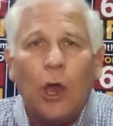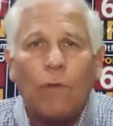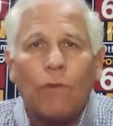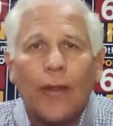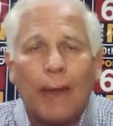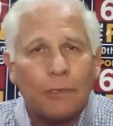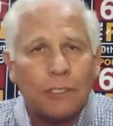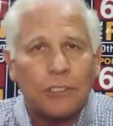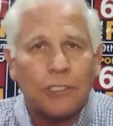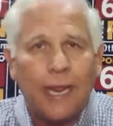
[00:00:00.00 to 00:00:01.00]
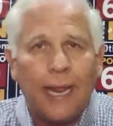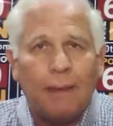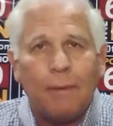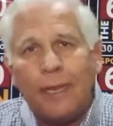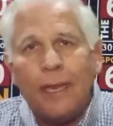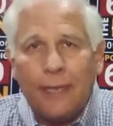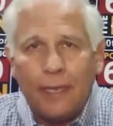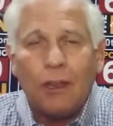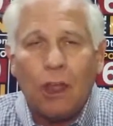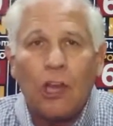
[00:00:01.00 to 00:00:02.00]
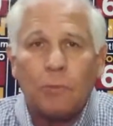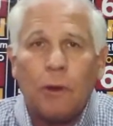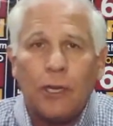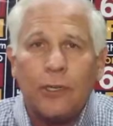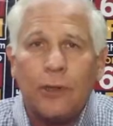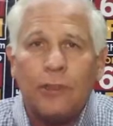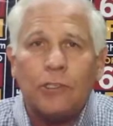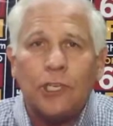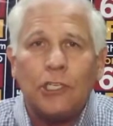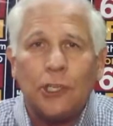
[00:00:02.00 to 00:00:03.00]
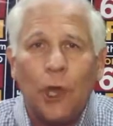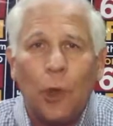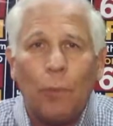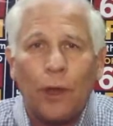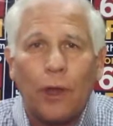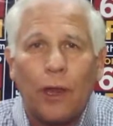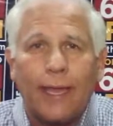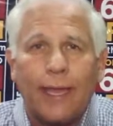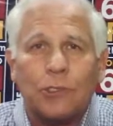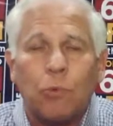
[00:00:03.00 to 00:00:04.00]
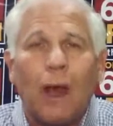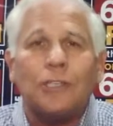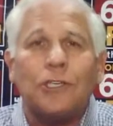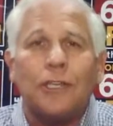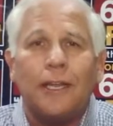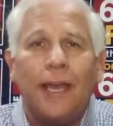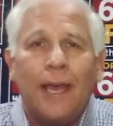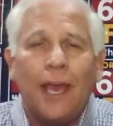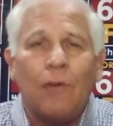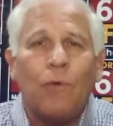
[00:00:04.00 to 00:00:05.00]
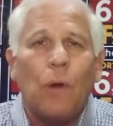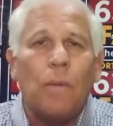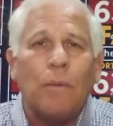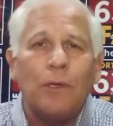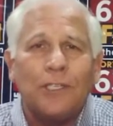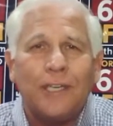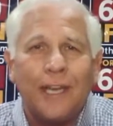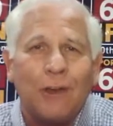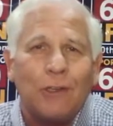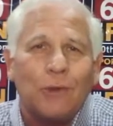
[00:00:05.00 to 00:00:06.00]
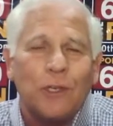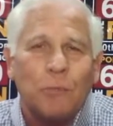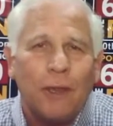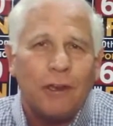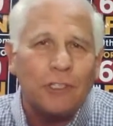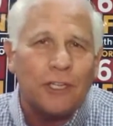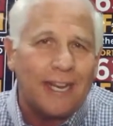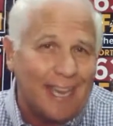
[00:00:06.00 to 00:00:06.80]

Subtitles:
over at Albertson Stadium, and in large part due to the season opener against Washington and former Boise State coach Chris Peterson.